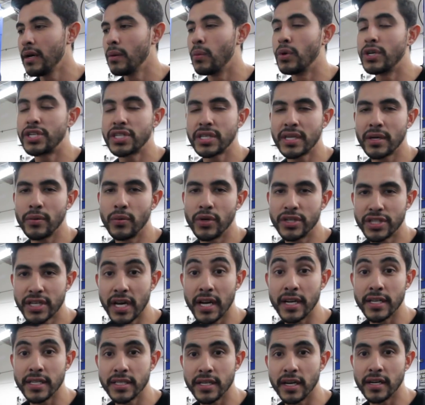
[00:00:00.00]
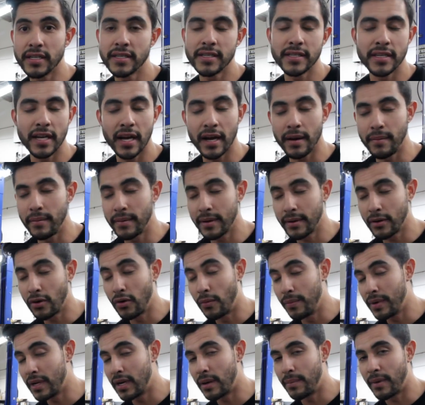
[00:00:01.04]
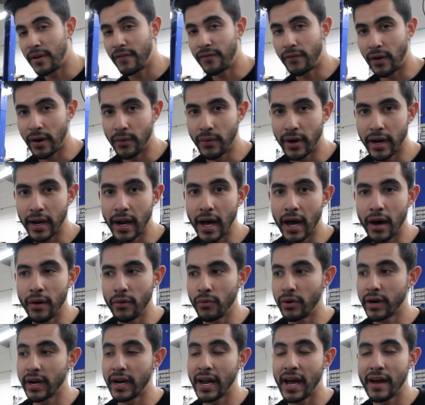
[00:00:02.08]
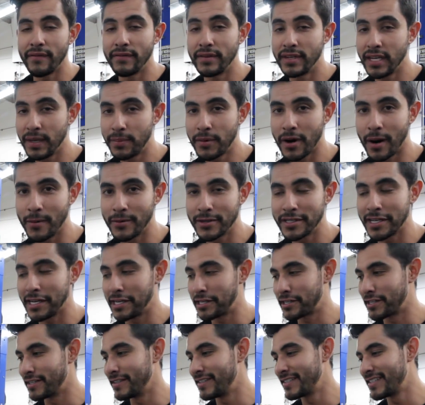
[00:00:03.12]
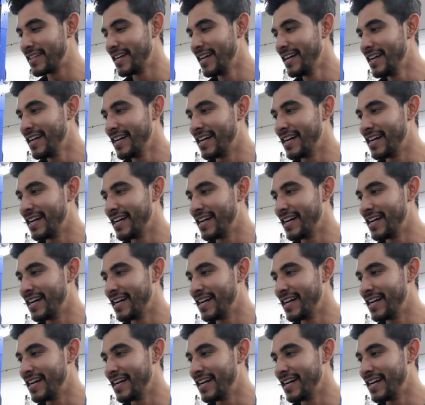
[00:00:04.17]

which kind of sucks because I'm going to go meet up my friend right now, and we're going to have deep conversations,